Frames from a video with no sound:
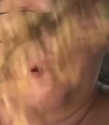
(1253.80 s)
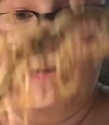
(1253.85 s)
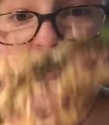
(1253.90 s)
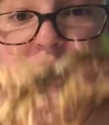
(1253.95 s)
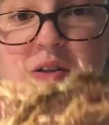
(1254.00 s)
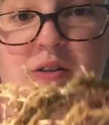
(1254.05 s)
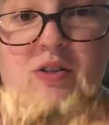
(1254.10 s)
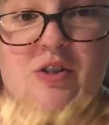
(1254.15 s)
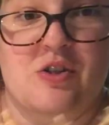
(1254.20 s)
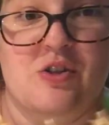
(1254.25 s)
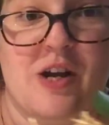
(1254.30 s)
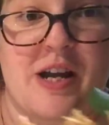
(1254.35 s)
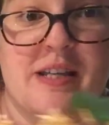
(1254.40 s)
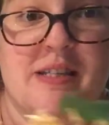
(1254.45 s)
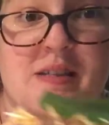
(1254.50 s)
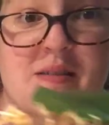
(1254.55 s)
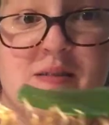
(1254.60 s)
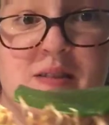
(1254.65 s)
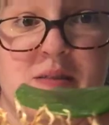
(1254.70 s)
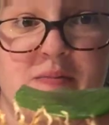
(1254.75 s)
little
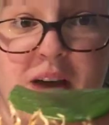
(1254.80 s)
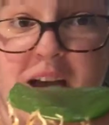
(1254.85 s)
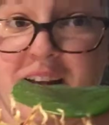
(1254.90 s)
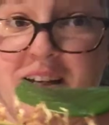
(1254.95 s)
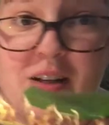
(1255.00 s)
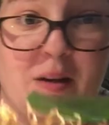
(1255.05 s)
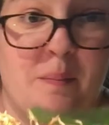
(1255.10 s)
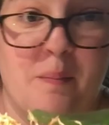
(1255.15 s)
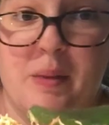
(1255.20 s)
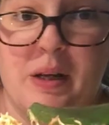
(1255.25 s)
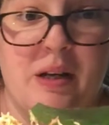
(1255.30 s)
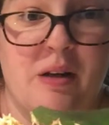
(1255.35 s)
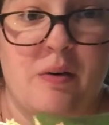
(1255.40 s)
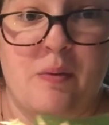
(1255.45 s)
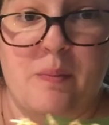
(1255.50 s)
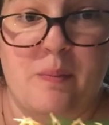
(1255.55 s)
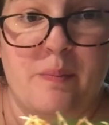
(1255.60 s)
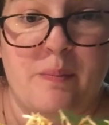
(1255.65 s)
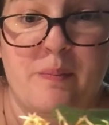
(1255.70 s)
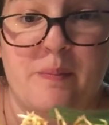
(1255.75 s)
strands of sphagnum, but
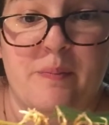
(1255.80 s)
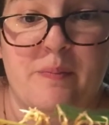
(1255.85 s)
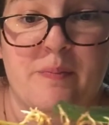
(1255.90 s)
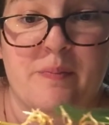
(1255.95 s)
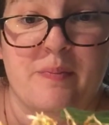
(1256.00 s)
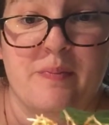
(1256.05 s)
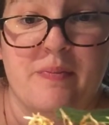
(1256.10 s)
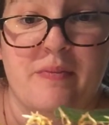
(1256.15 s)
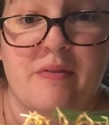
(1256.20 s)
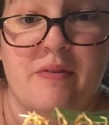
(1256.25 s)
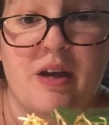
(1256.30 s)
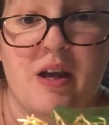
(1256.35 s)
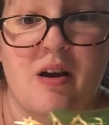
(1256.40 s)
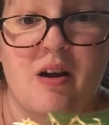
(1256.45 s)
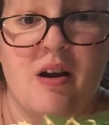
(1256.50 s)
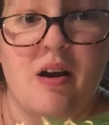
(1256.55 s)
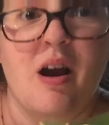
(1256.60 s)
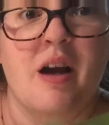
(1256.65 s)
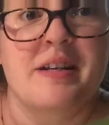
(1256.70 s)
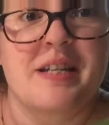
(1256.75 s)
nope. They
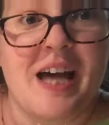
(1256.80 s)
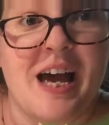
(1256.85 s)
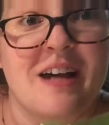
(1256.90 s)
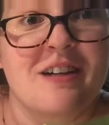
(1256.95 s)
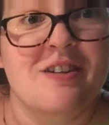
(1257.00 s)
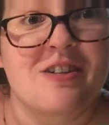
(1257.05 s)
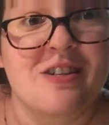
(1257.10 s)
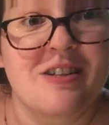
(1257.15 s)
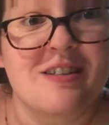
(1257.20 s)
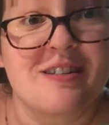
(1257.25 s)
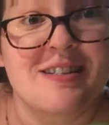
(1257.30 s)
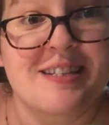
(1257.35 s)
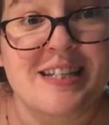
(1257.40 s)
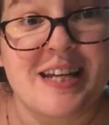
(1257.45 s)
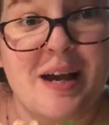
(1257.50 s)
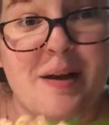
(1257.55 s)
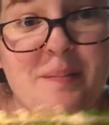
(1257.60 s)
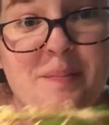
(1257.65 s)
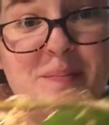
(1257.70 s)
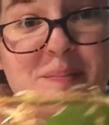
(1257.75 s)
are attached to the
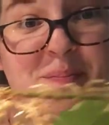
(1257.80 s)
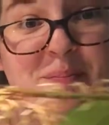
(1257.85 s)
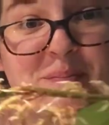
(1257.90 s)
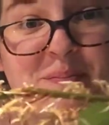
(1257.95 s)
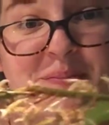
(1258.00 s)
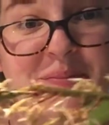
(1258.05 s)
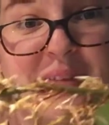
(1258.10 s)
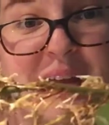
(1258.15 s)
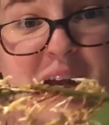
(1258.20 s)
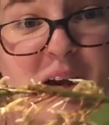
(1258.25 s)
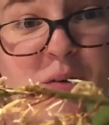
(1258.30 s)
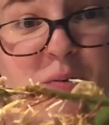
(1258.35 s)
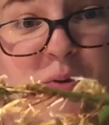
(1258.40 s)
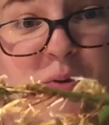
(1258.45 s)
stem. They are